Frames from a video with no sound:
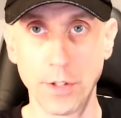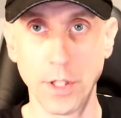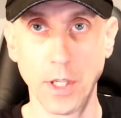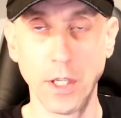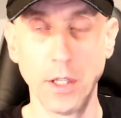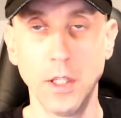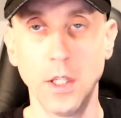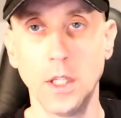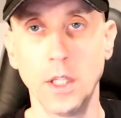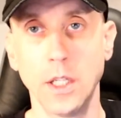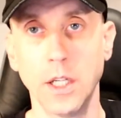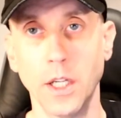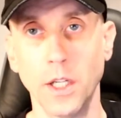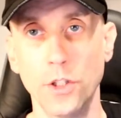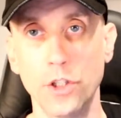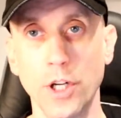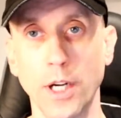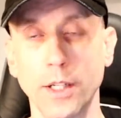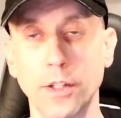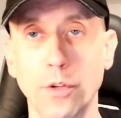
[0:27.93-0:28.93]
to
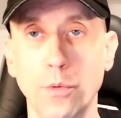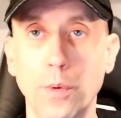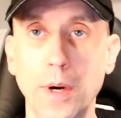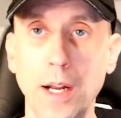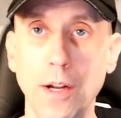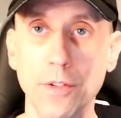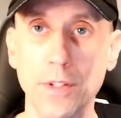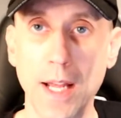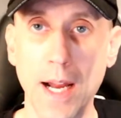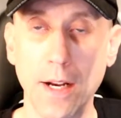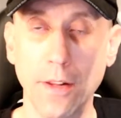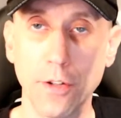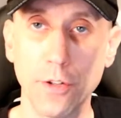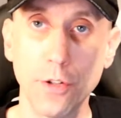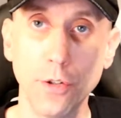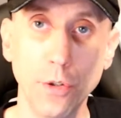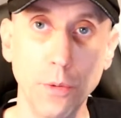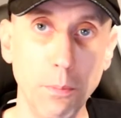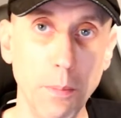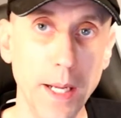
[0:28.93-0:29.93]
eject the rounds out of the
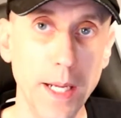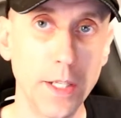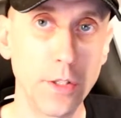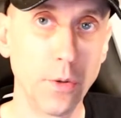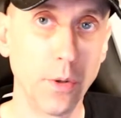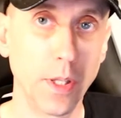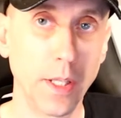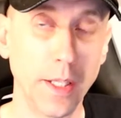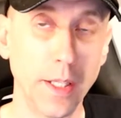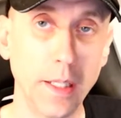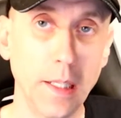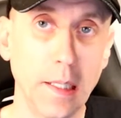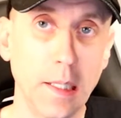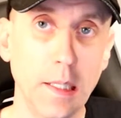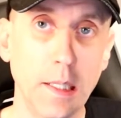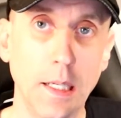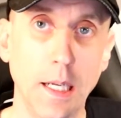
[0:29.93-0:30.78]
tube manually.